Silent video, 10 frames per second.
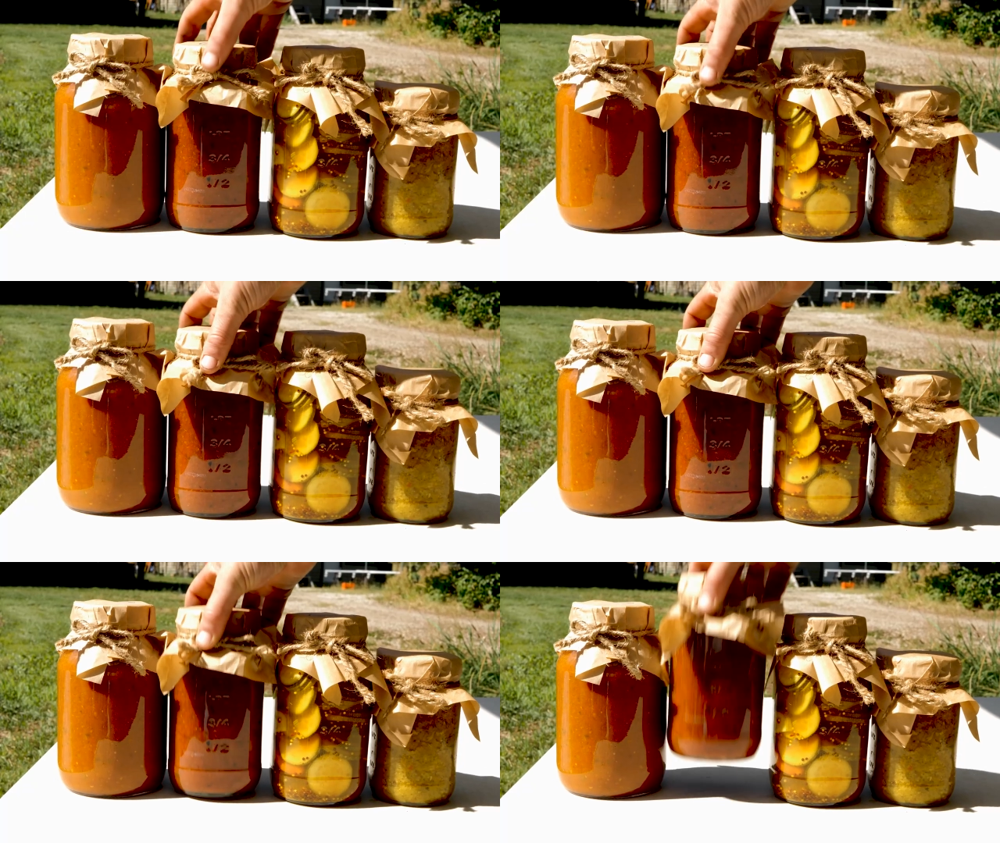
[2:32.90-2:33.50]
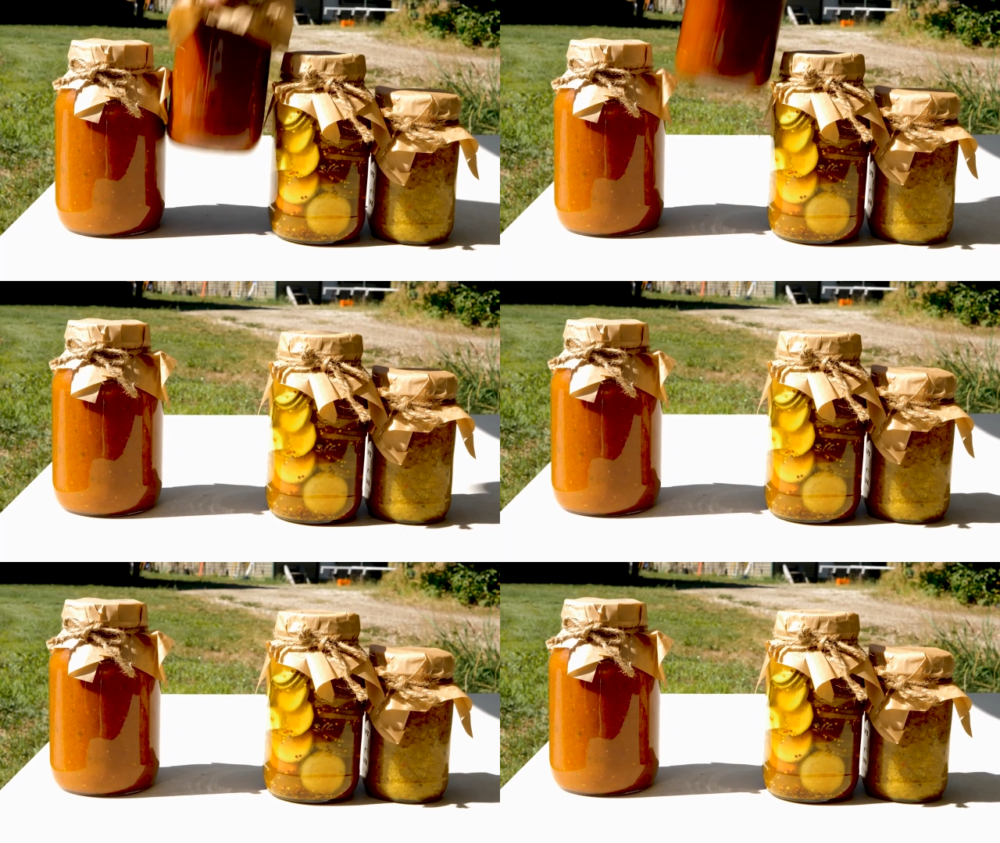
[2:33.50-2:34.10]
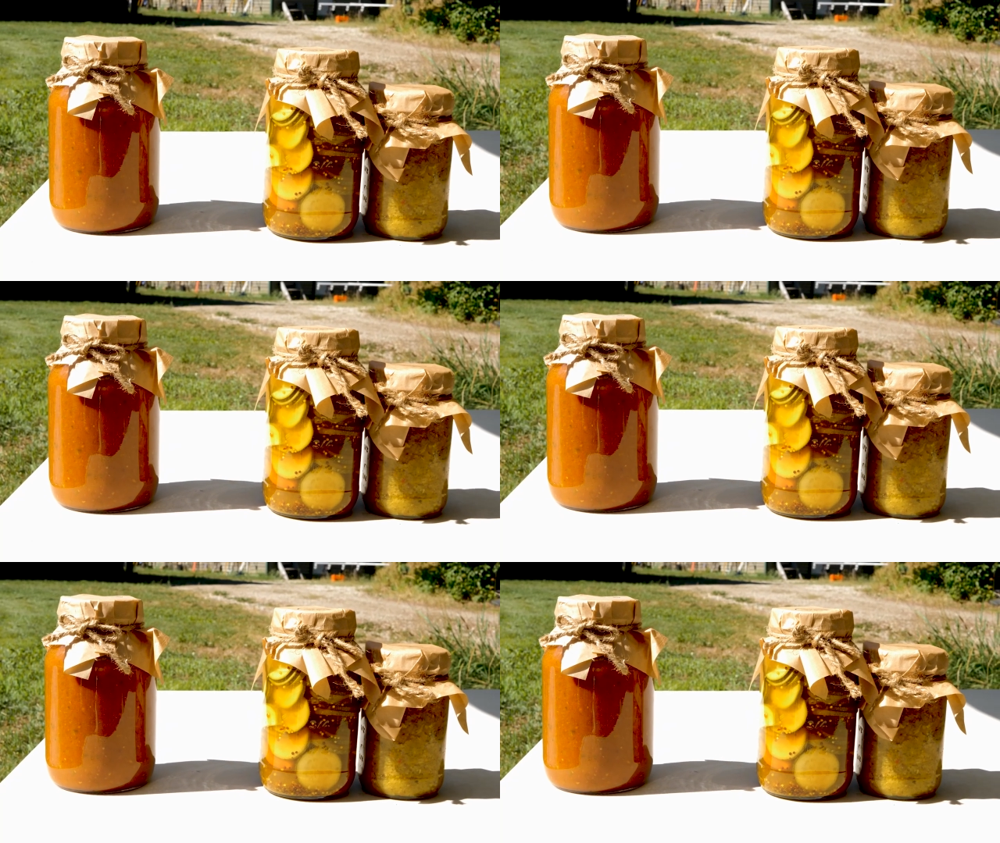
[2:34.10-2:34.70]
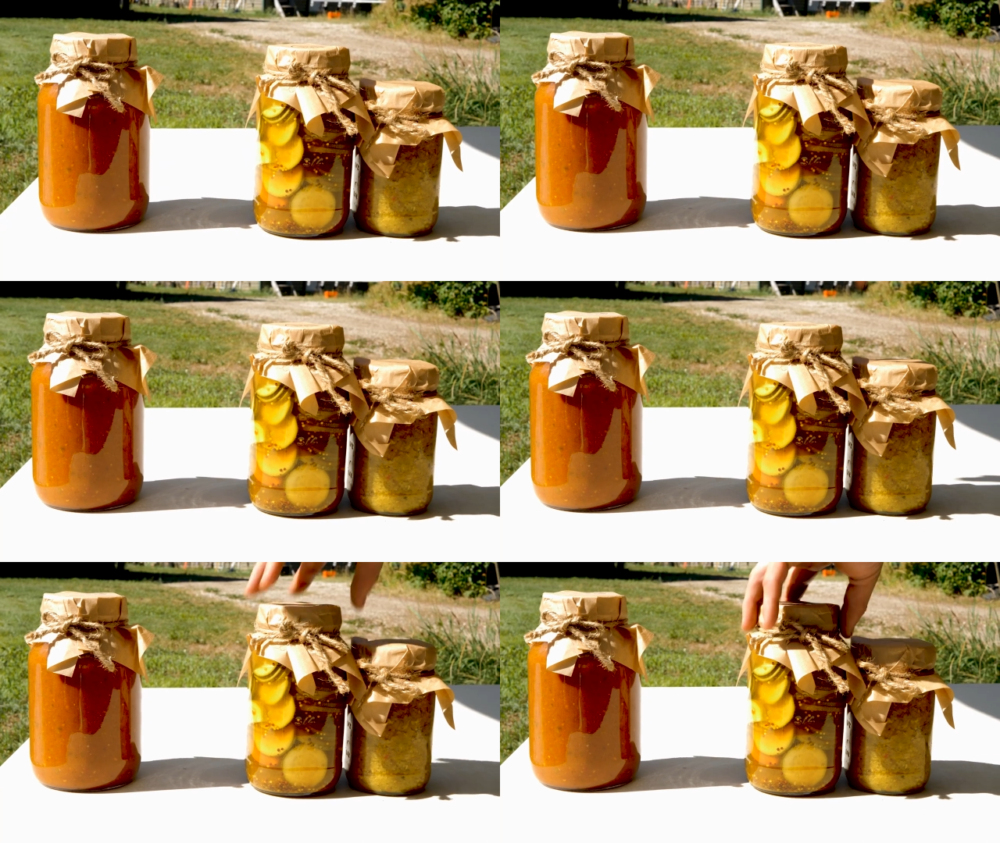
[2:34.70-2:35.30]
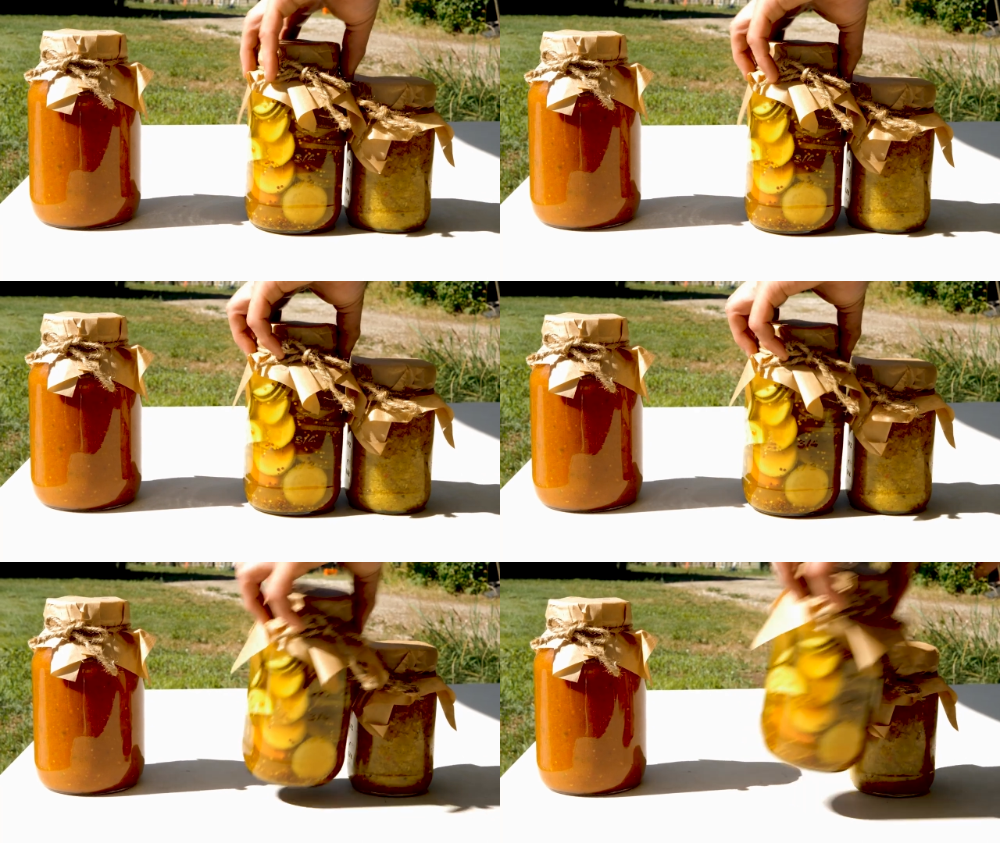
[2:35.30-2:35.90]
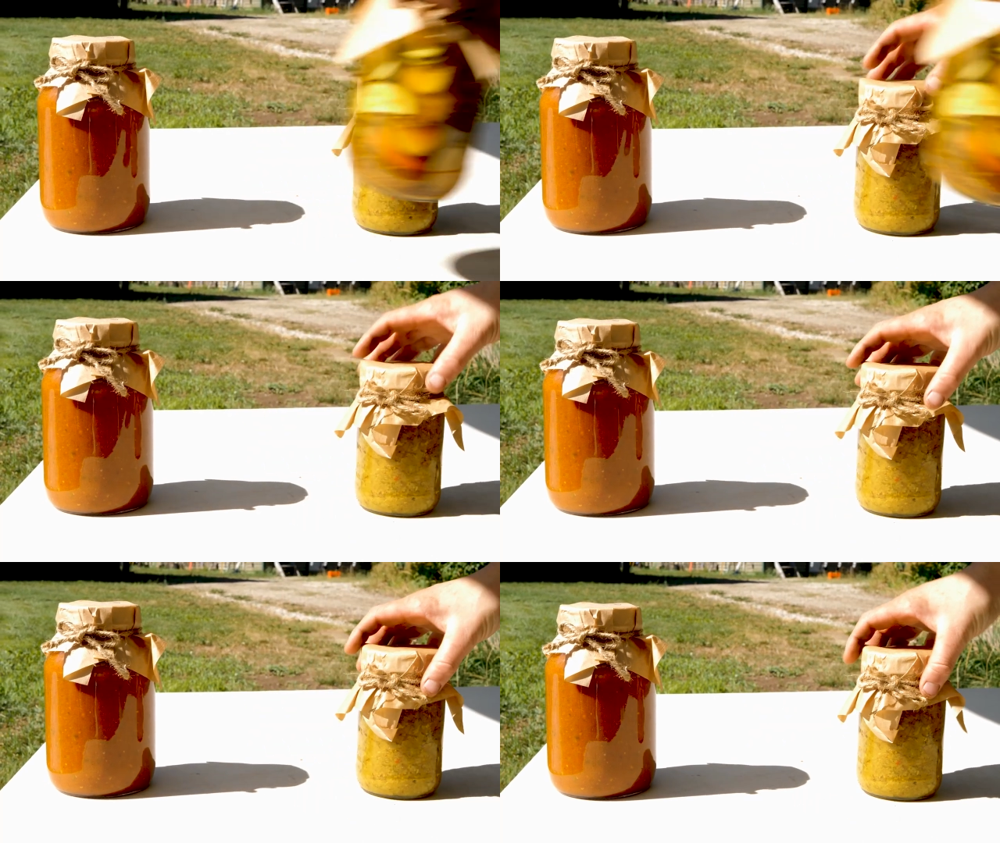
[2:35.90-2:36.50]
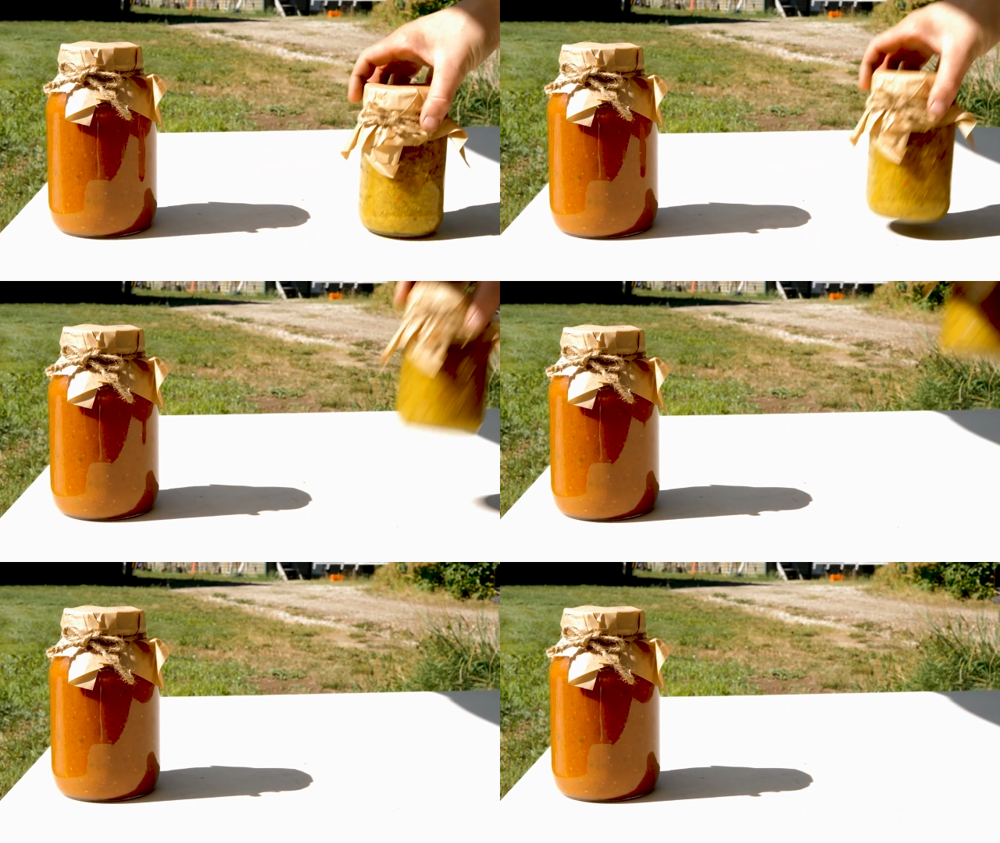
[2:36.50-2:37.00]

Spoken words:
(no speaker visible)